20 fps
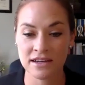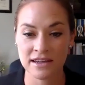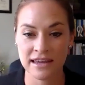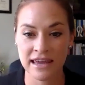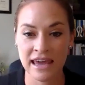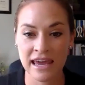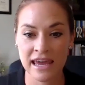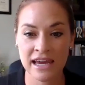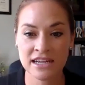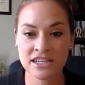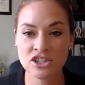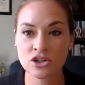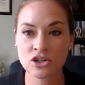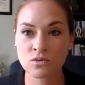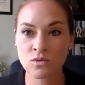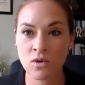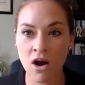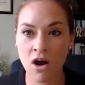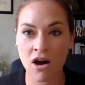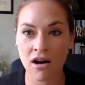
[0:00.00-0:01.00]
Canned or
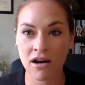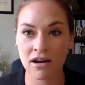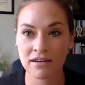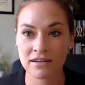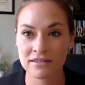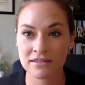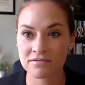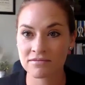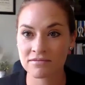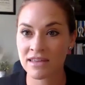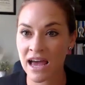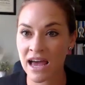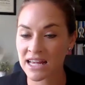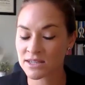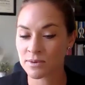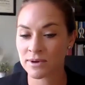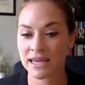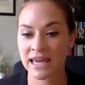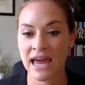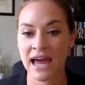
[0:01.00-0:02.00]
raw, that's
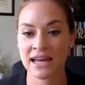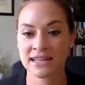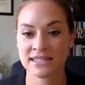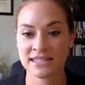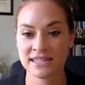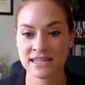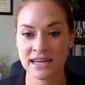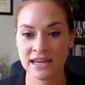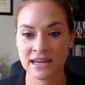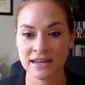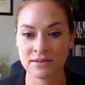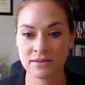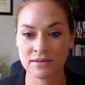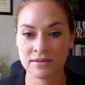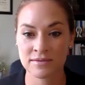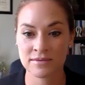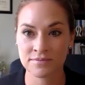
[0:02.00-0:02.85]
what cats need.